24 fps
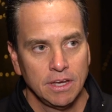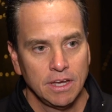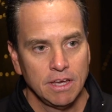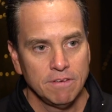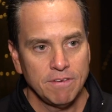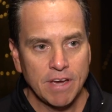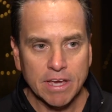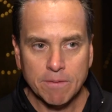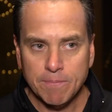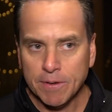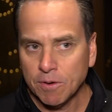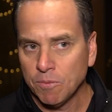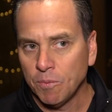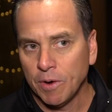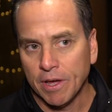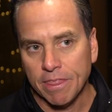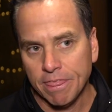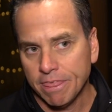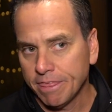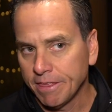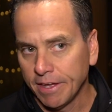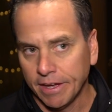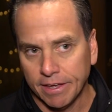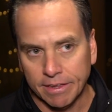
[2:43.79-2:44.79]
If I could pick
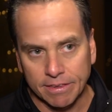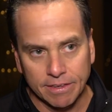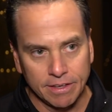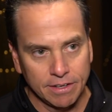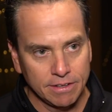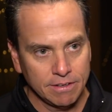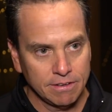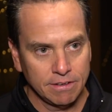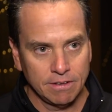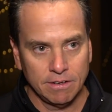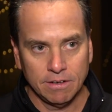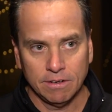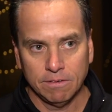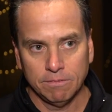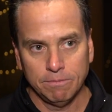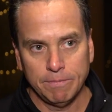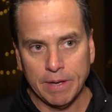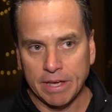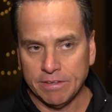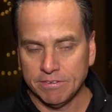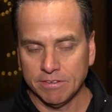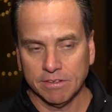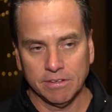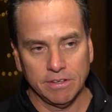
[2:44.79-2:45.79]
one thing that, you know,
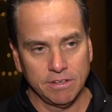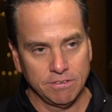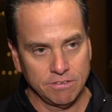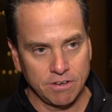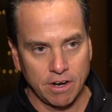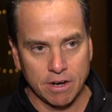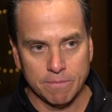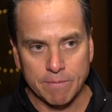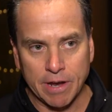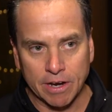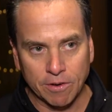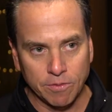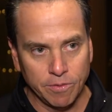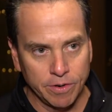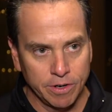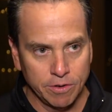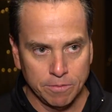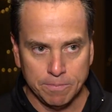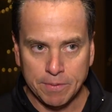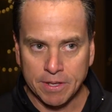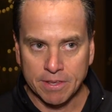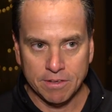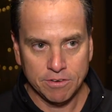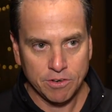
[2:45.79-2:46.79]
basically started my career,
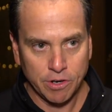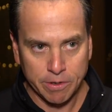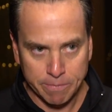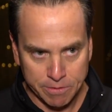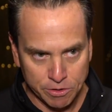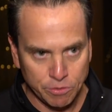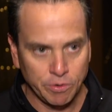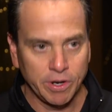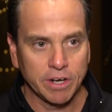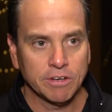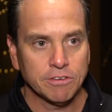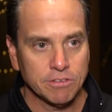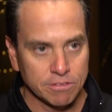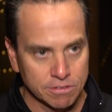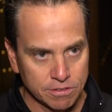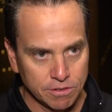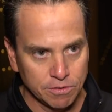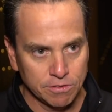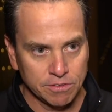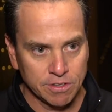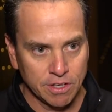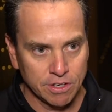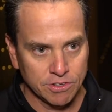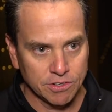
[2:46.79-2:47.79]
would be the Tournament Directors
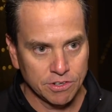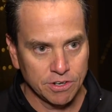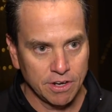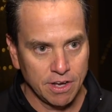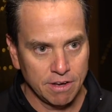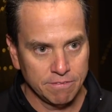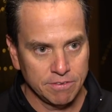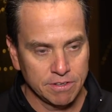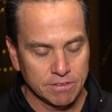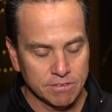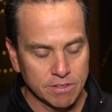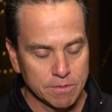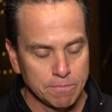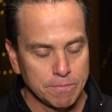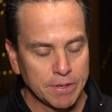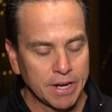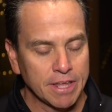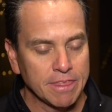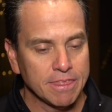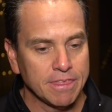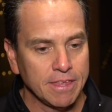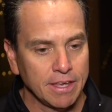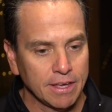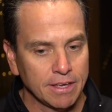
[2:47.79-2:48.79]
Association, obviously. But
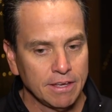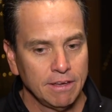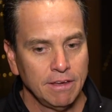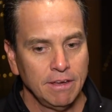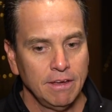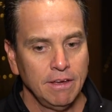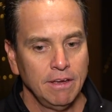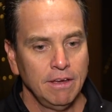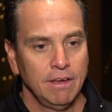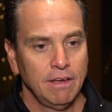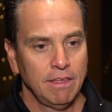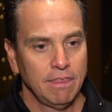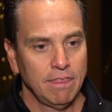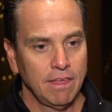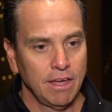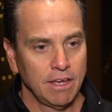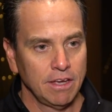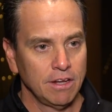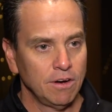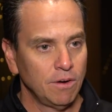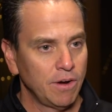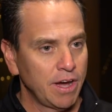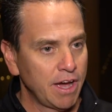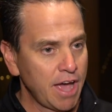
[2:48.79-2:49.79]
I think
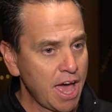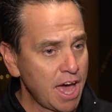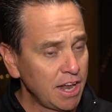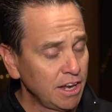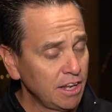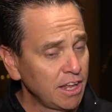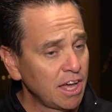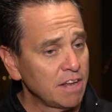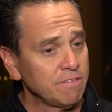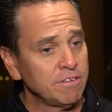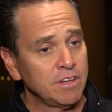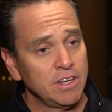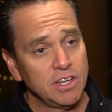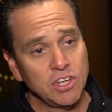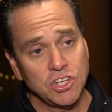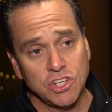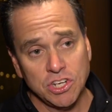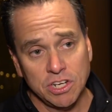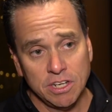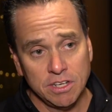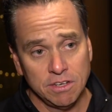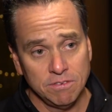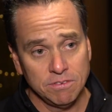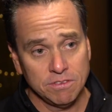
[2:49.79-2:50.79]
that, you know, I had a lot of
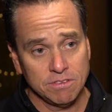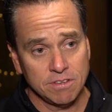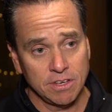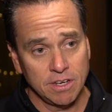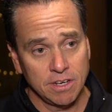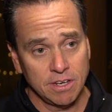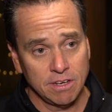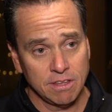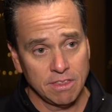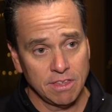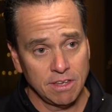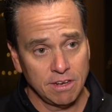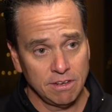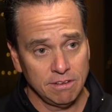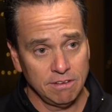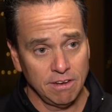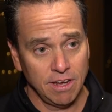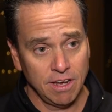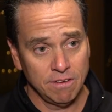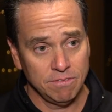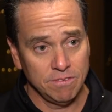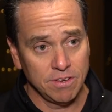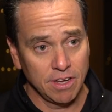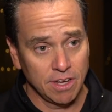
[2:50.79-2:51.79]
initiatives uh, that
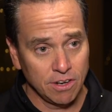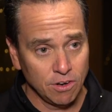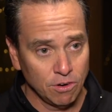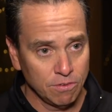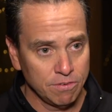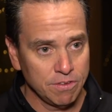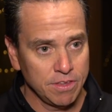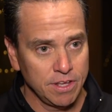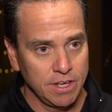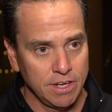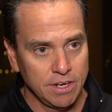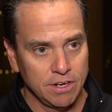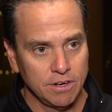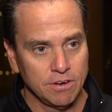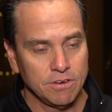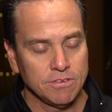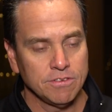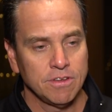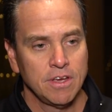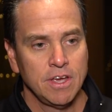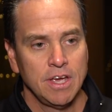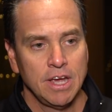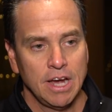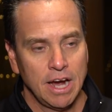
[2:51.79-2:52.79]
I've done over the
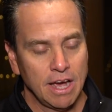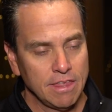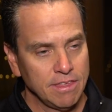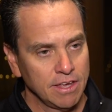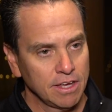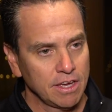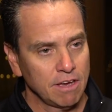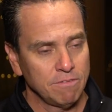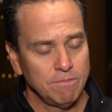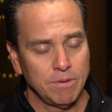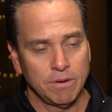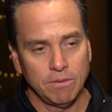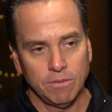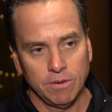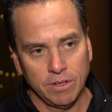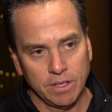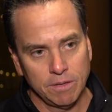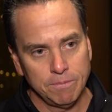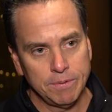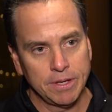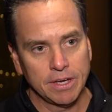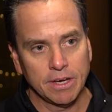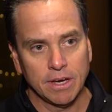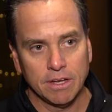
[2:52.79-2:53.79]
years. I think I've been
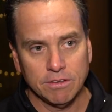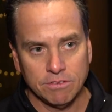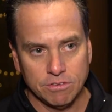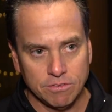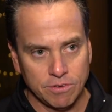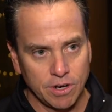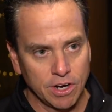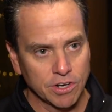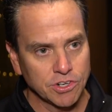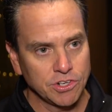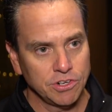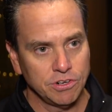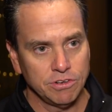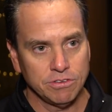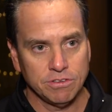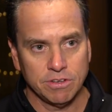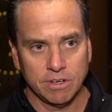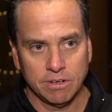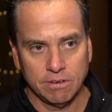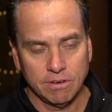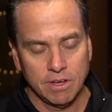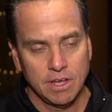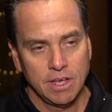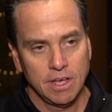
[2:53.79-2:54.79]
really big on structures
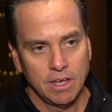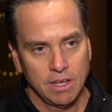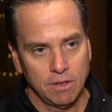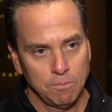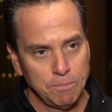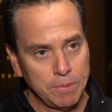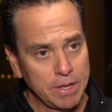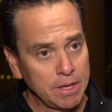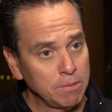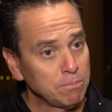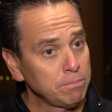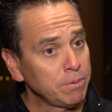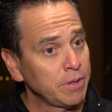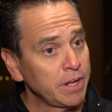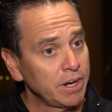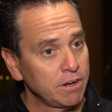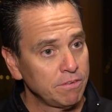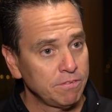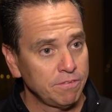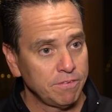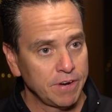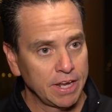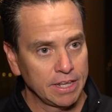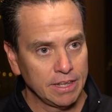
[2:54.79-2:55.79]
and being
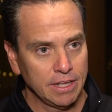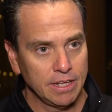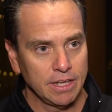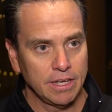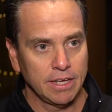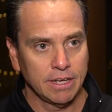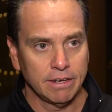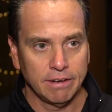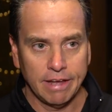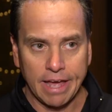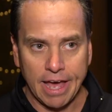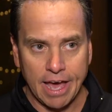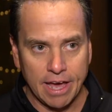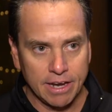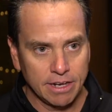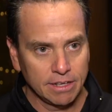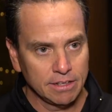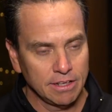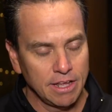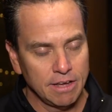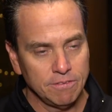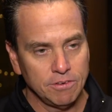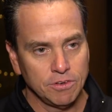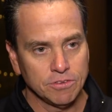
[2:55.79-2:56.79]
player friendly and
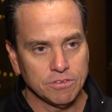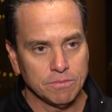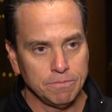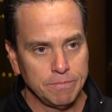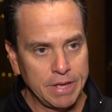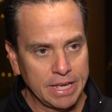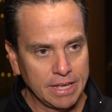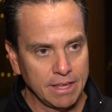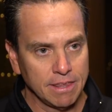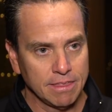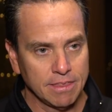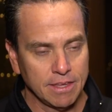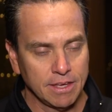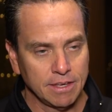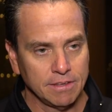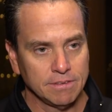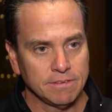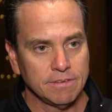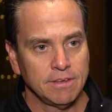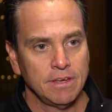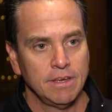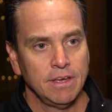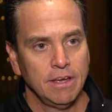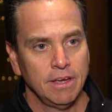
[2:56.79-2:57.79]
adding levels and making
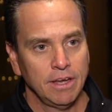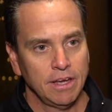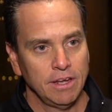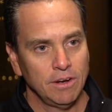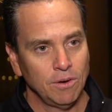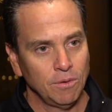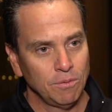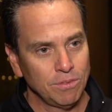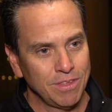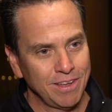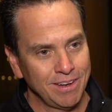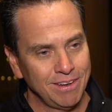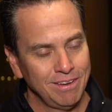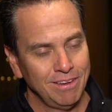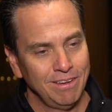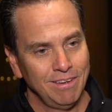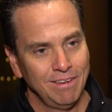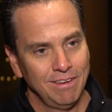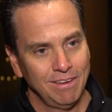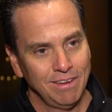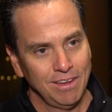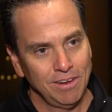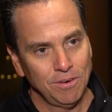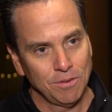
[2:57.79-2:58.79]
things, you know, that,
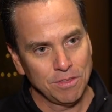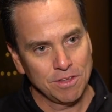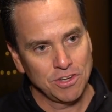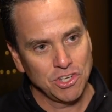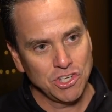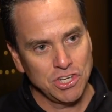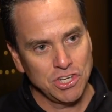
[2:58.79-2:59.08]
you know, the